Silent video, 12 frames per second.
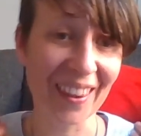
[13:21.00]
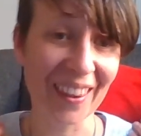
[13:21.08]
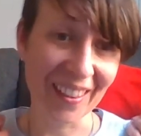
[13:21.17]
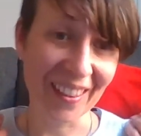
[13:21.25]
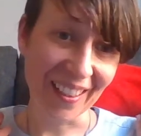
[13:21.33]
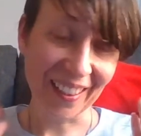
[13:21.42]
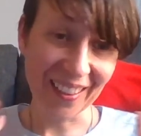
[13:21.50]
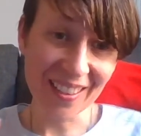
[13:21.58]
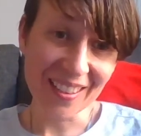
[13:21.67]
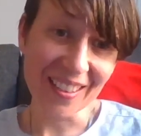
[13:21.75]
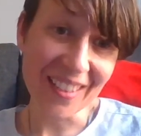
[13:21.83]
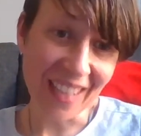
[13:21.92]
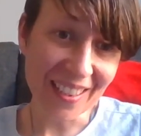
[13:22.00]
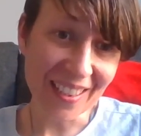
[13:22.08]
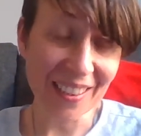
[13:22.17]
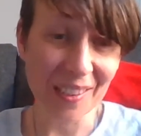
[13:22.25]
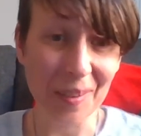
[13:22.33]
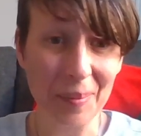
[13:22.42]
guess this
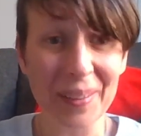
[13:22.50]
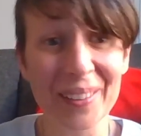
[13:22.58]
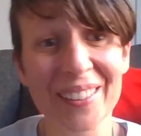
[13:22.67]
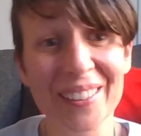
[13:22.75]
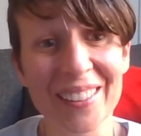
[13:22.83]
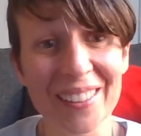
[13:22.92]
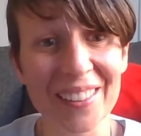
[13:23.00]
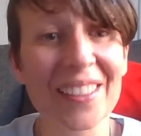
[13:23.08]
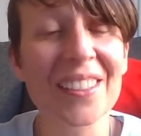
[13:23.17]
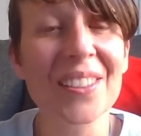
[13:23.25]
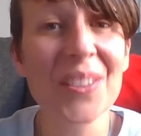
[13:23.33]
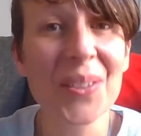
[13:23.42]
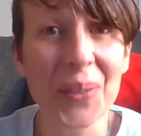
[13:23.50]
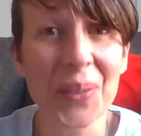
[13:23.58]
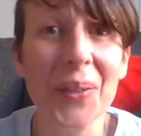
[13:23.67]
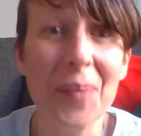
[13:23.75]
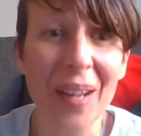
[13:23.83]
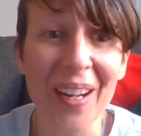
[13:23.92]
task is about showing
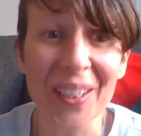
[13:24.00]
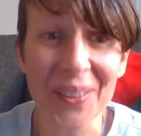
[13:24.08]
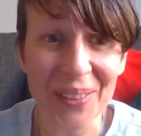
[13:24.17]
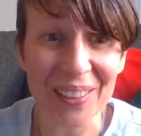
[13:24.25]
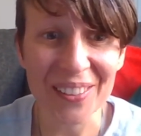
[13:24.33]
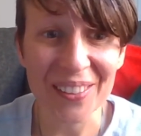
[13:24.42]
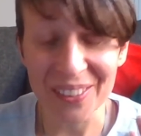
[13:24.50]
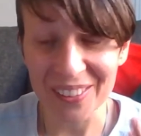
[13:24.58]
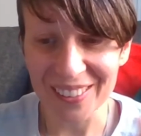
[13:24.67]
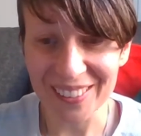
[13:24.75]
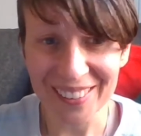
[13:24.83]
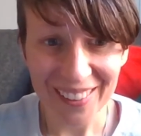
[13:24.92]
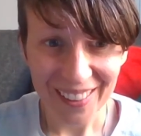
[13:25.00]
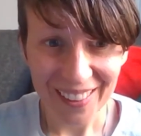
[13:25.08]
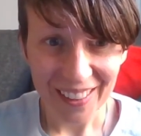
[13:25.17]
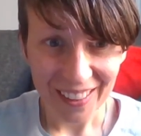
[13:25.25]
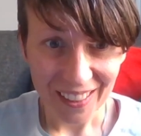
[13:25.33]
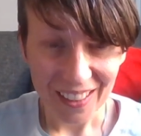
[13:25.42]
you my artwork. So
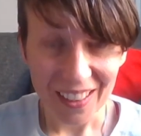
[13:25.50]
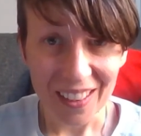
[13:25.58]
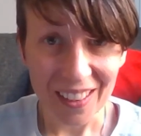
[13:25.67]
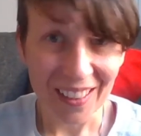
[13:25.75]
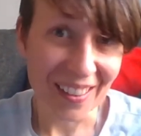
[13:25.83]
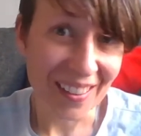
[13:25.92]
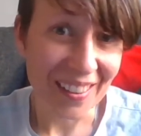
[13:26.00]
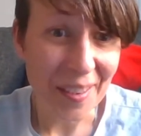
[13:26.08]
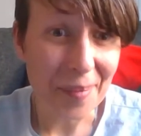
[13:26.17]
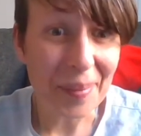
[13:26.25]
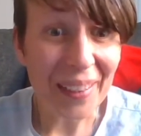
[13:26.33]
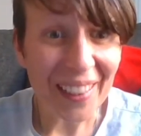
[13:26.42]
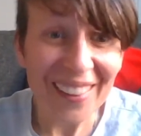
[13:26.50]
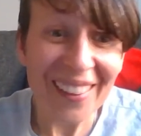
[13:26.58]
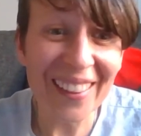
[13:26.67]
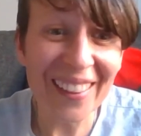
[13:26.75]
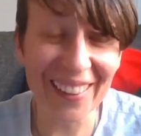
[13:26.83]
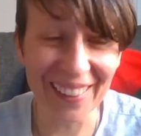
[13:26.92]
let's begin.
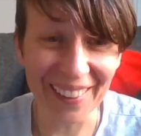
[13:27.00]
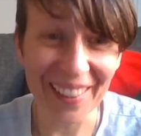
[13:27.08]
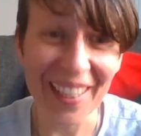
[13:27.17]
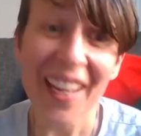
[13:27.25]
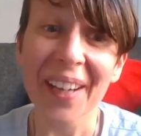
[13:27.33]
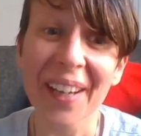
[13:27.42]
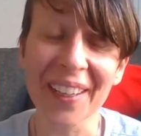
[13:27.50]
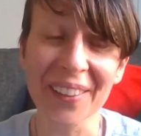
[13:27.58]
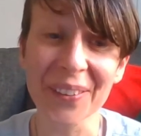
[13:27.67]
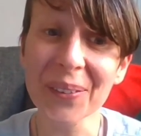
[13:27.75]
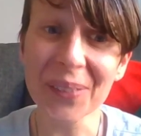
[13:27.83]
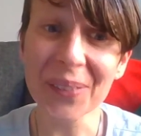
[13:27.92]
I do